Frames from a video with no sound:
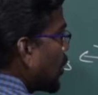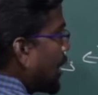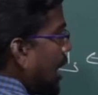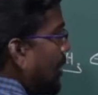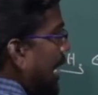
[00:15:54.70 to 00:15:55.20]
group
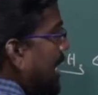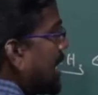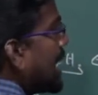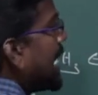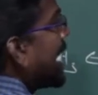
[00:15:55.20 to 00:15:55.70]

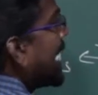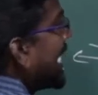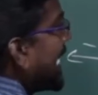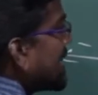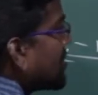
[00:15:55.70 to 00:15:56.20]
carbon,
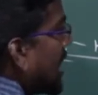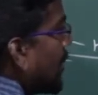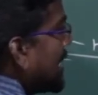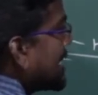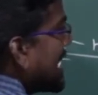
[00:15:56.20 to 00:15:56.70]
nearest
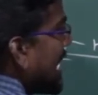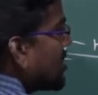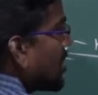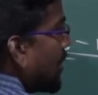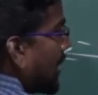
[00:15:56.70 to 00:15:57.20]
carbon
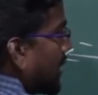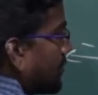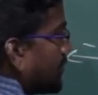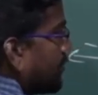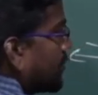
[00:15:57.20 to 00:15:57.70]
CH
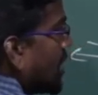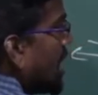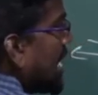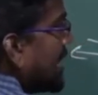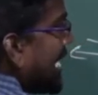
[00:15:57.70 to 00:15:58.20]
carbon.
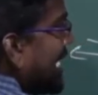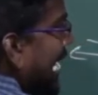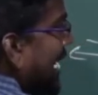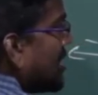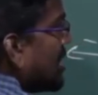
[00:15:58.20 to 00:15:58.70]
That
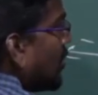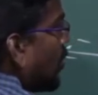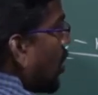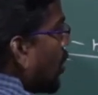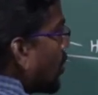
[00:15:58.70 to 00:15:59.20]
hydrogen
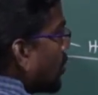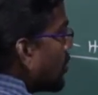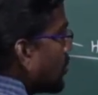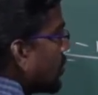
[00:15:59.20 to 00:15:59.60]
removed.